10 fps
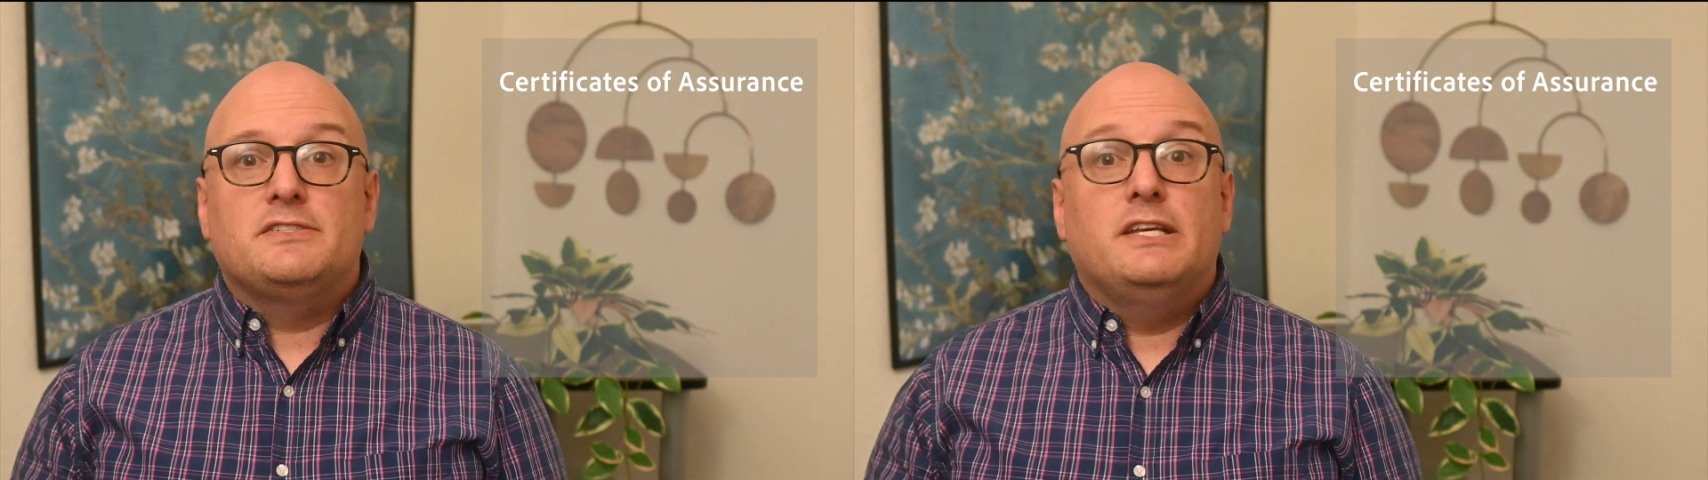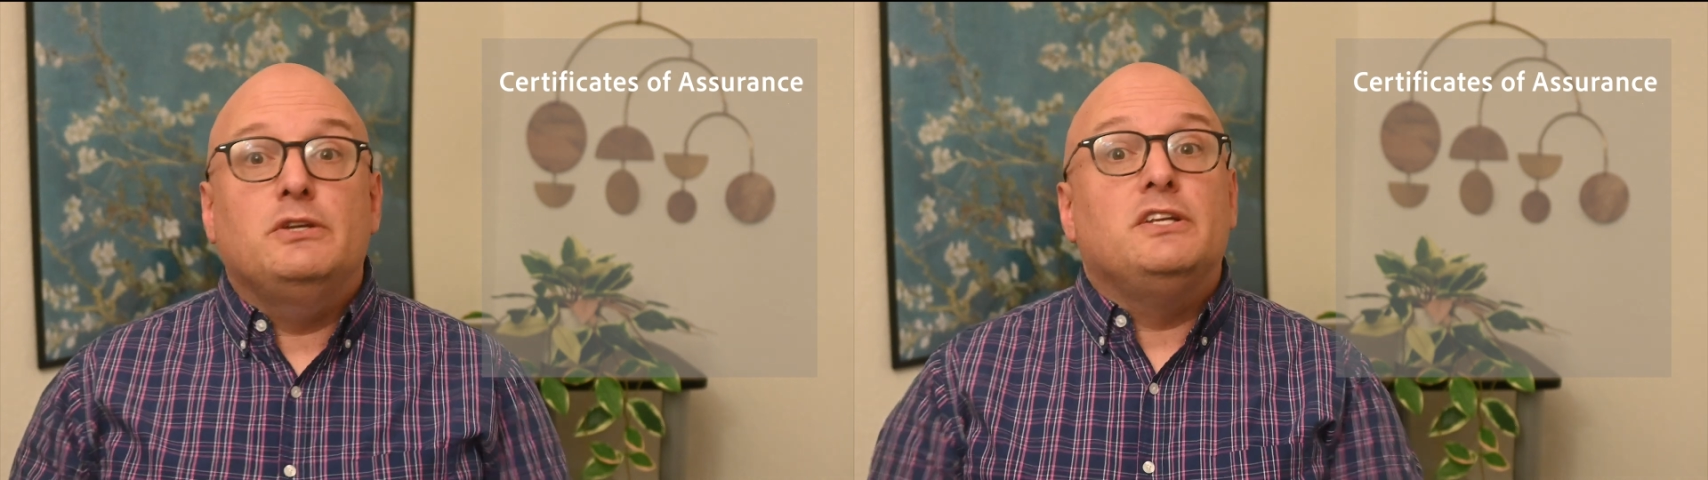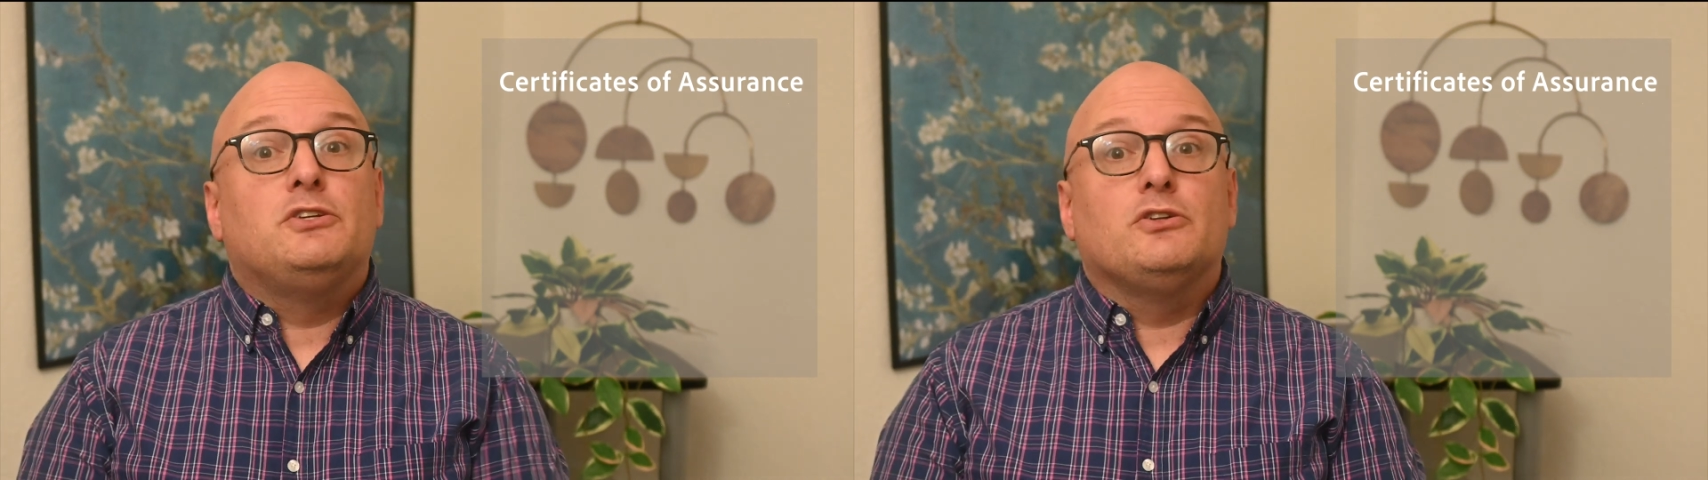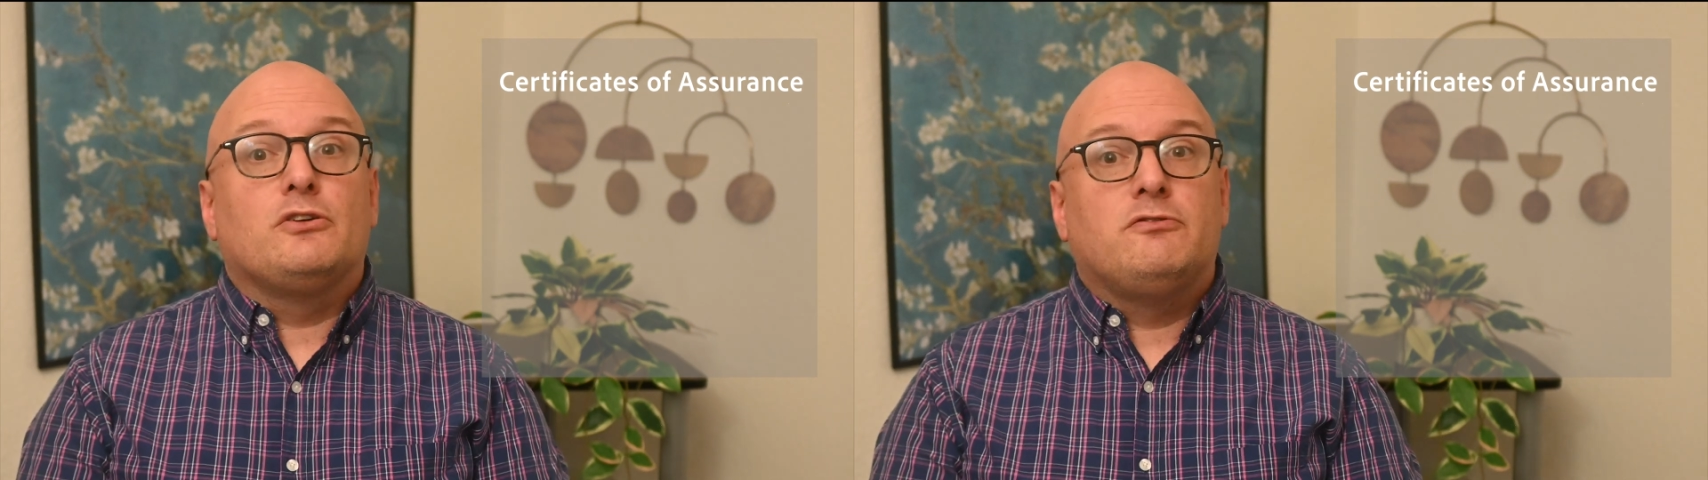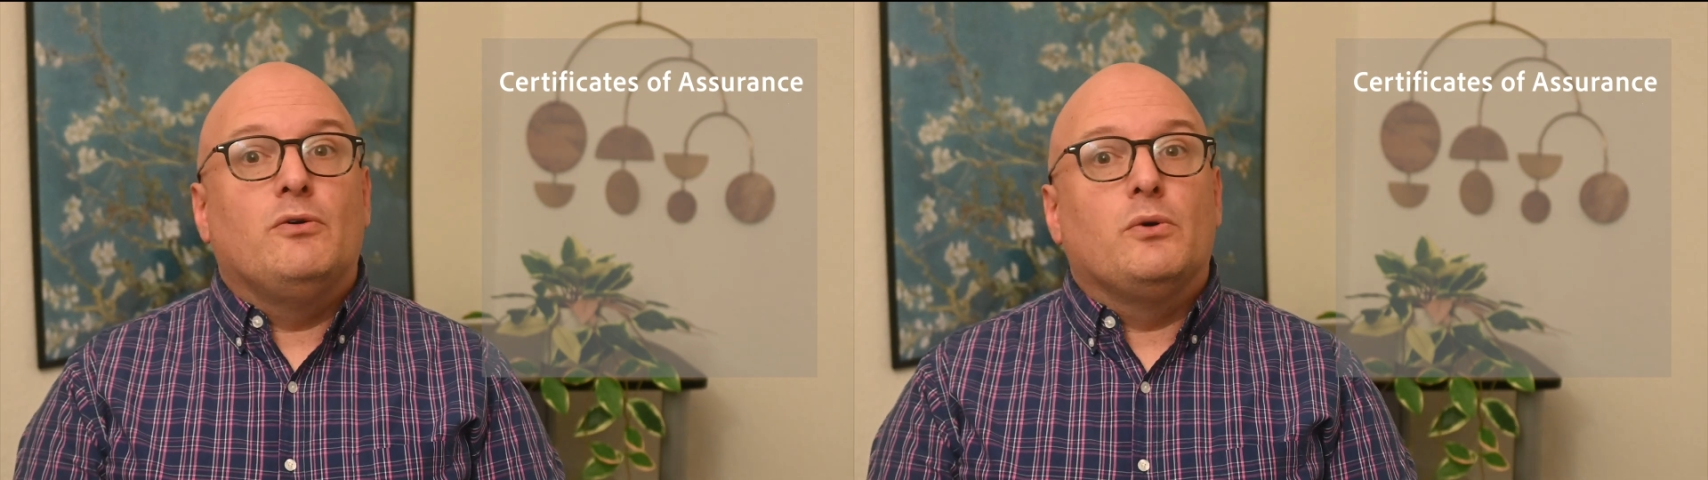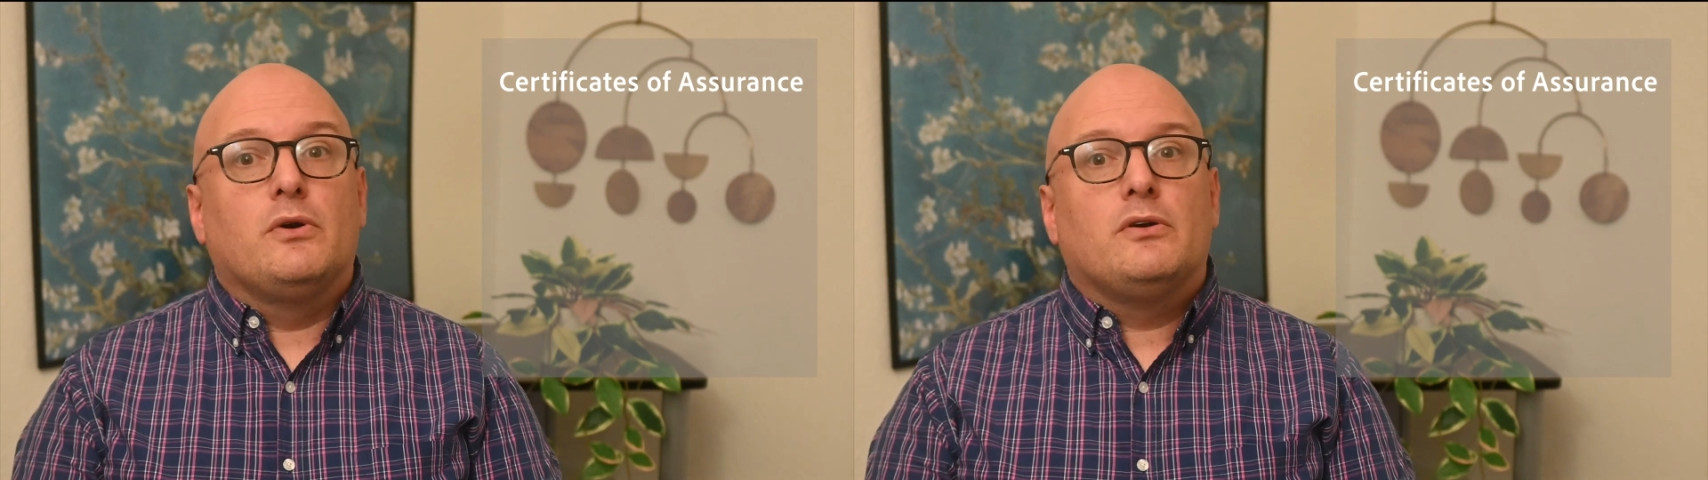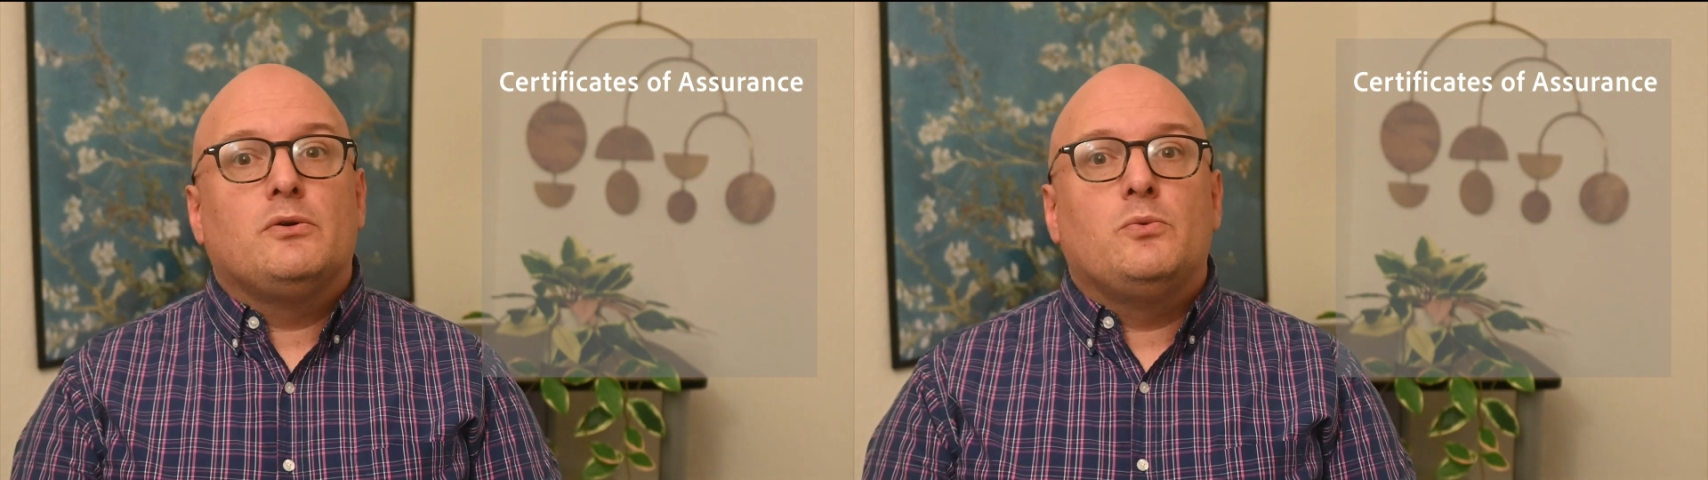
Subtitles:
that you need to look for